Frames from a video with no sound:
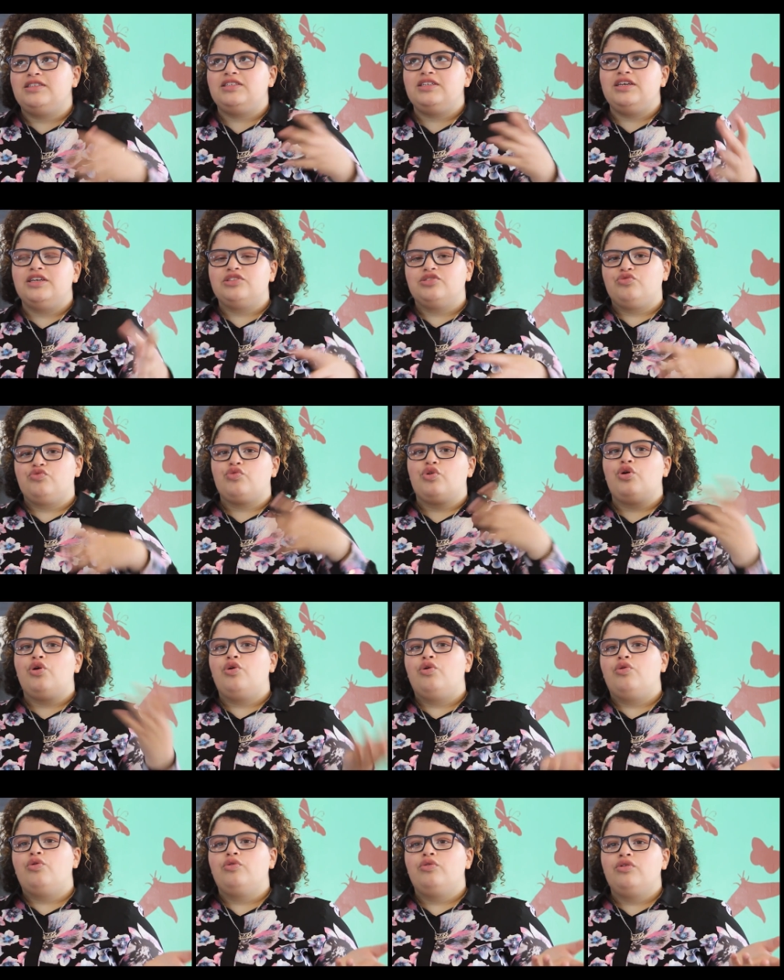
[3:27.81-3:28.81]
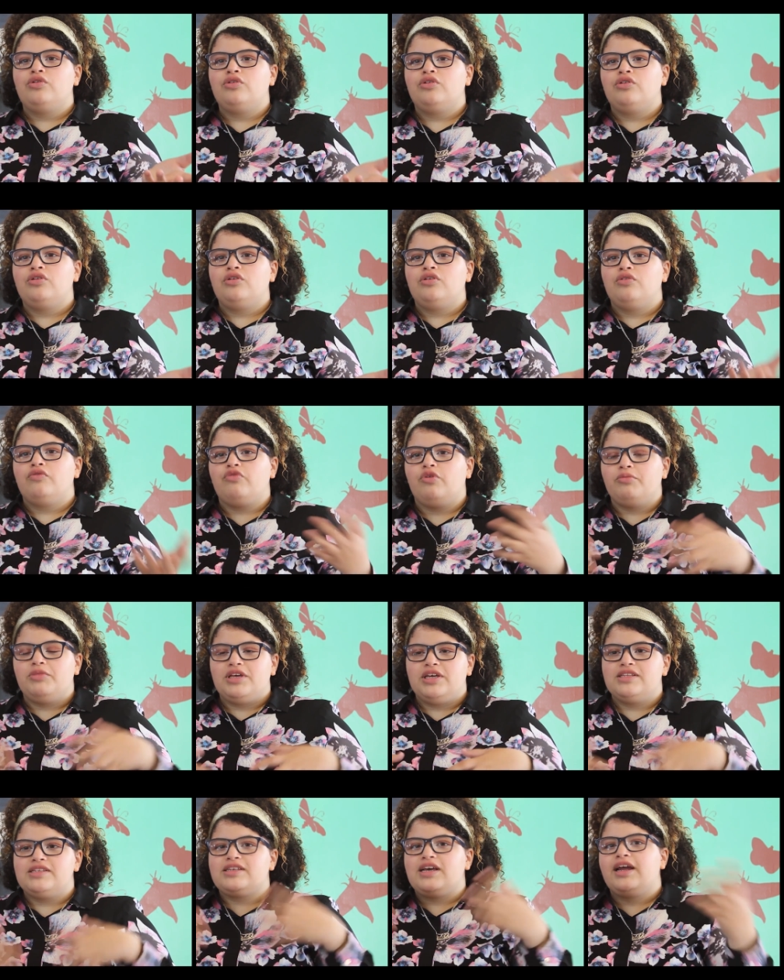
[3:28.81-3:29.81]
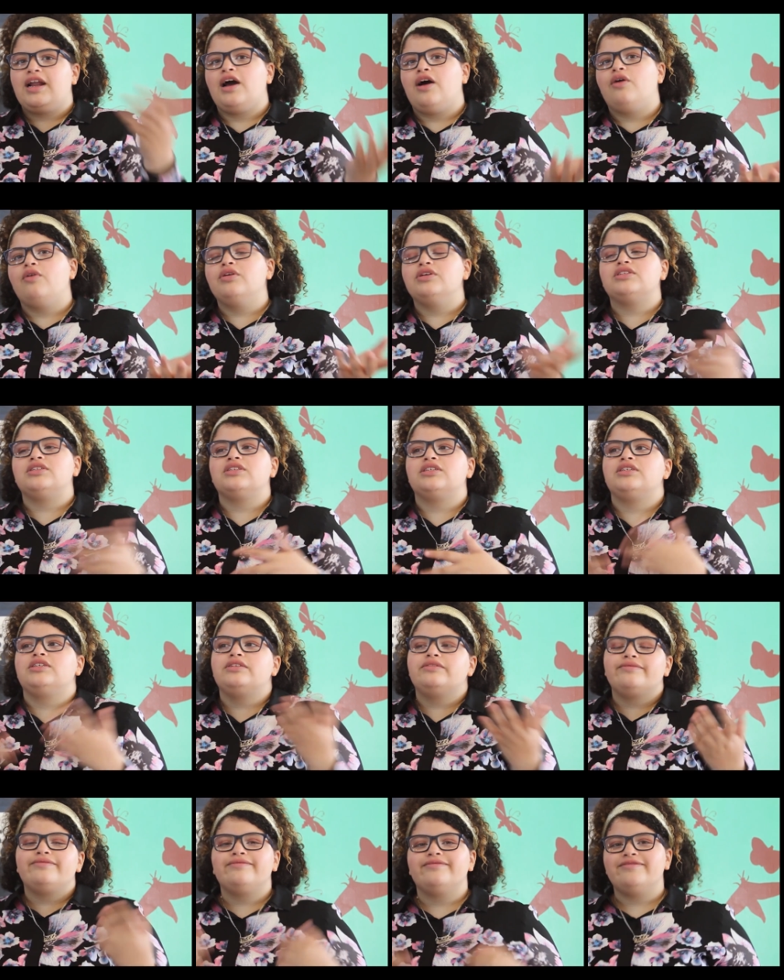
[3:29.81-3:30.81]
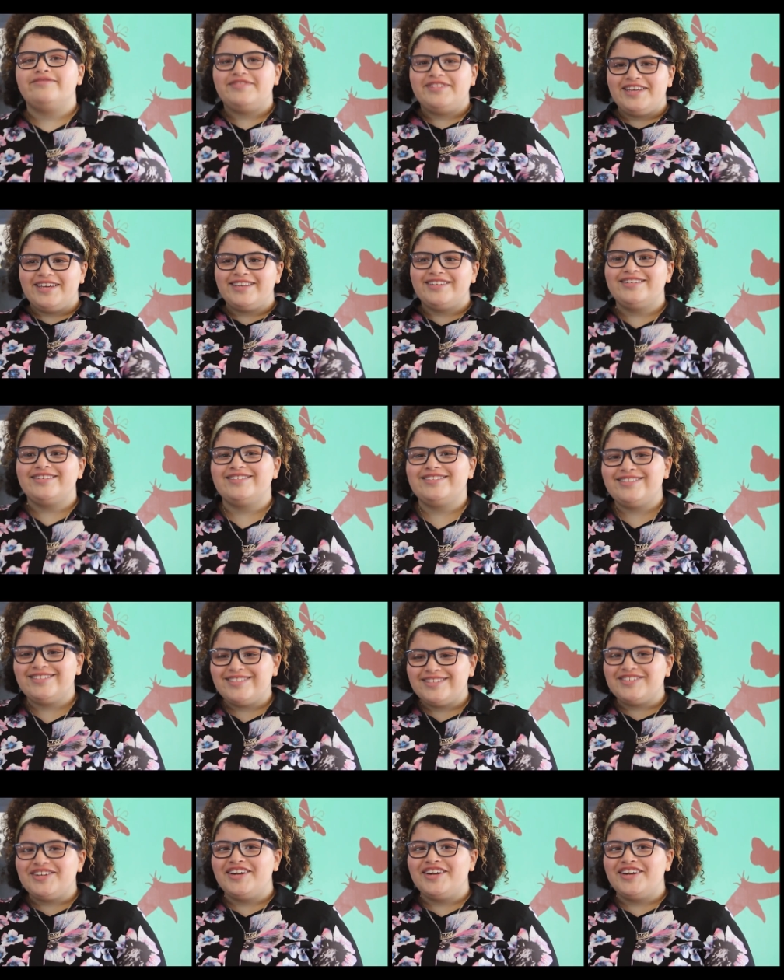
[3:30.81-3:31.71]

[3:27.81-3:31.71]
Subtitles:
see us grow from the inside out, it's like, yeah, it's